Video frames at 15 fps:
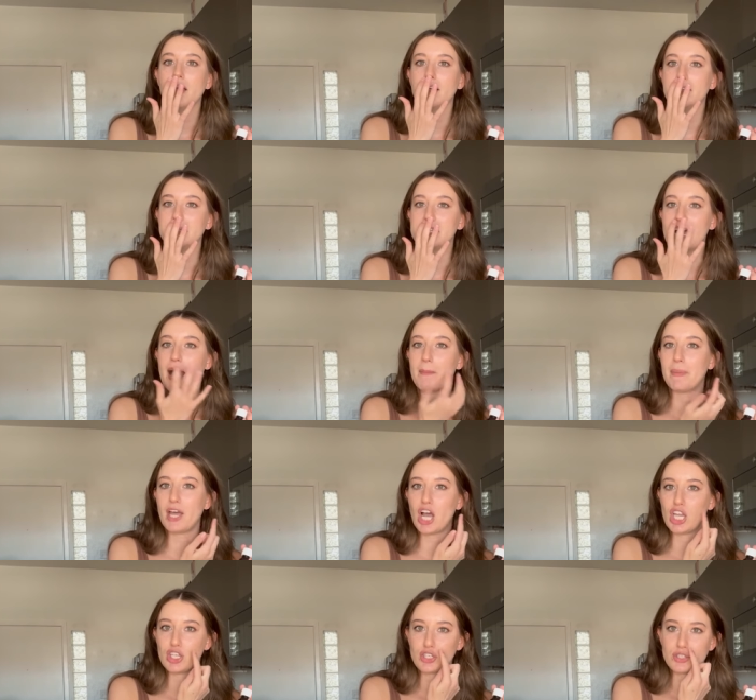and tap it
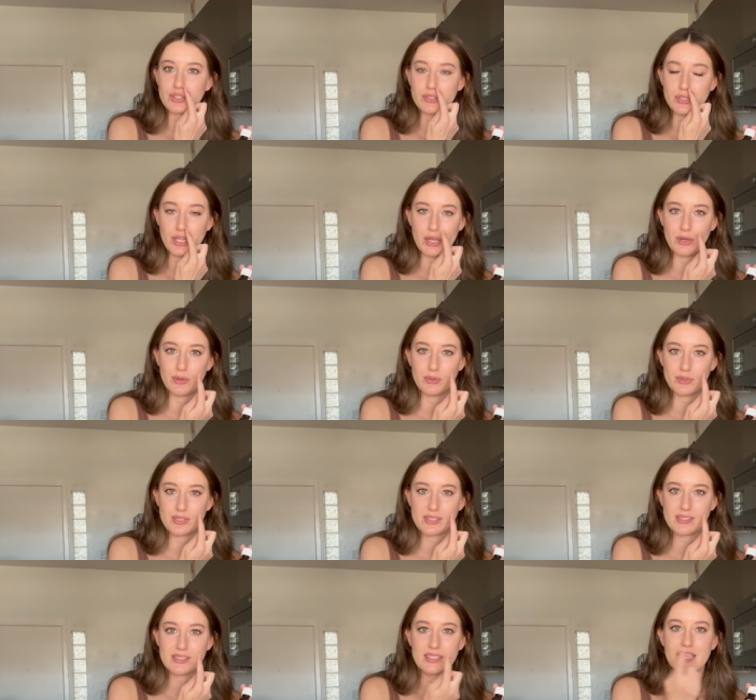under your
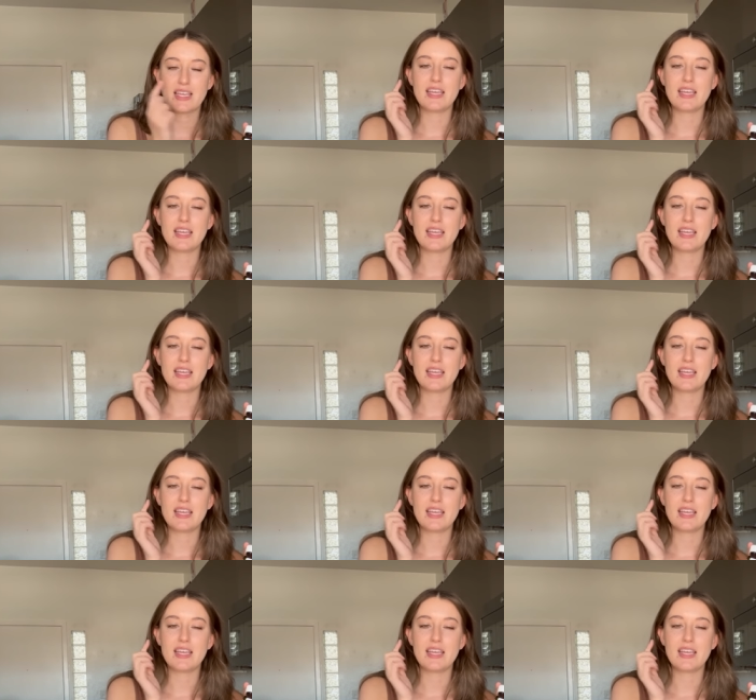nose.